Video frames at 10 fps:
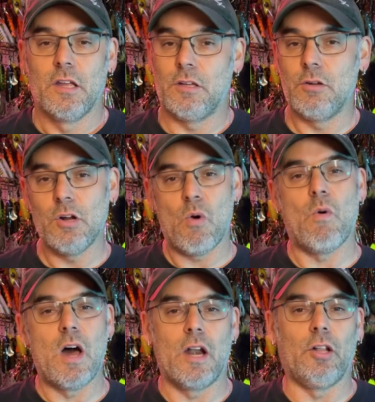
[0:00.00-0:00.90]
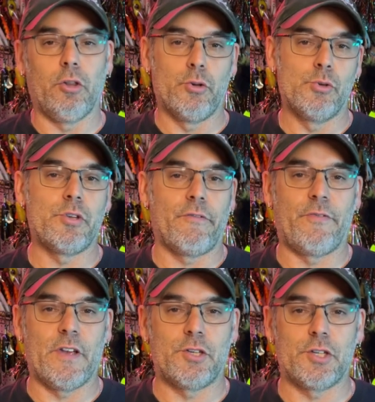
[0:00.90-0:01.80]
You don't want to lose a
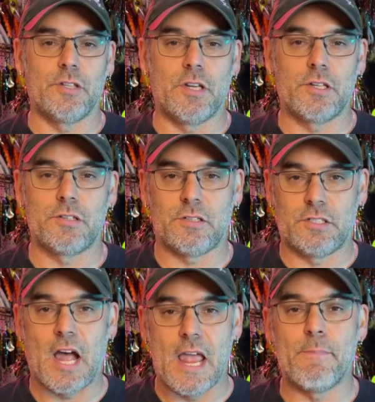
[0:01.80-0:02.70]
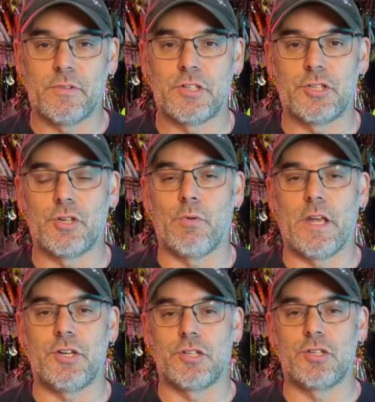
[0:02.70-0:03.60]
fish in this type of situation.